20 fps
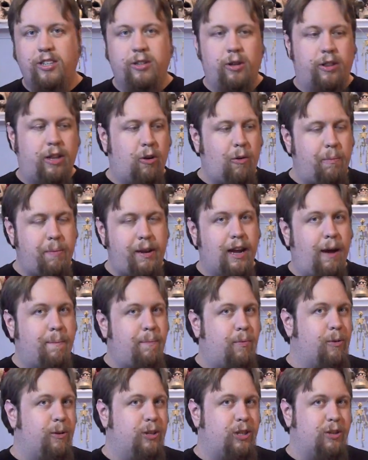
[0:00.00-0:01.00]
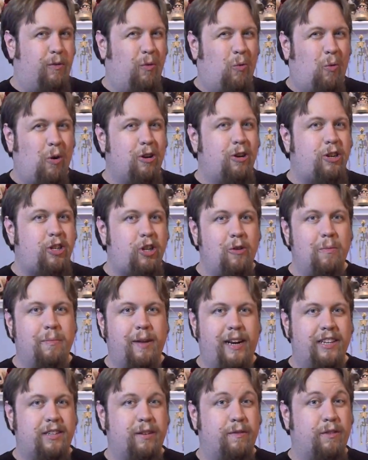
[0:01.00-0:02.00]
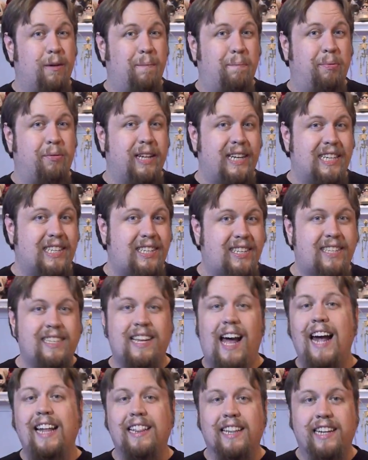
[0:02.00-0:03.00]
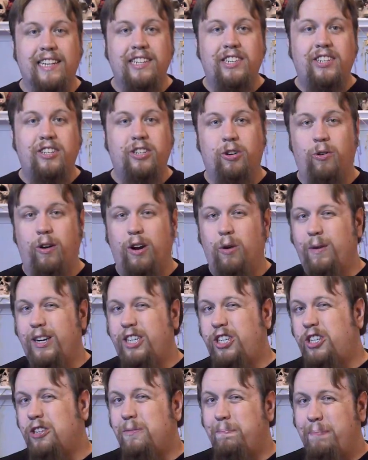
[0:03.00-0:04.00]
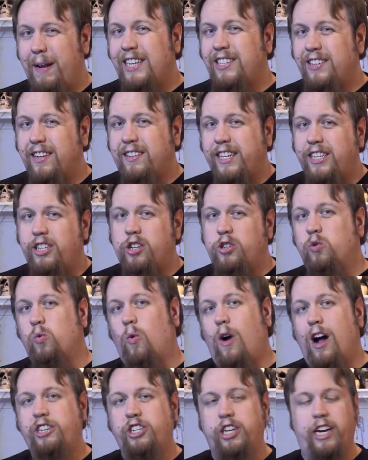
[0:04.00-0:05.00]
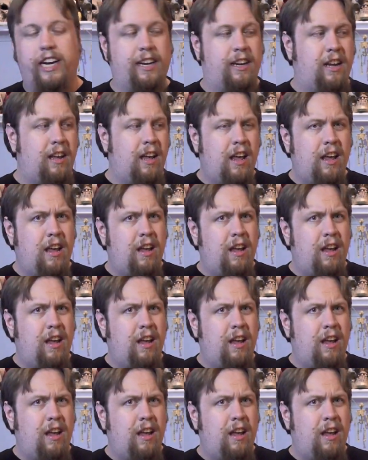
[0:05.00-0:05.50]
so there will be upwards of 1 or 2 minutes of complete silence, during which you're basically just watching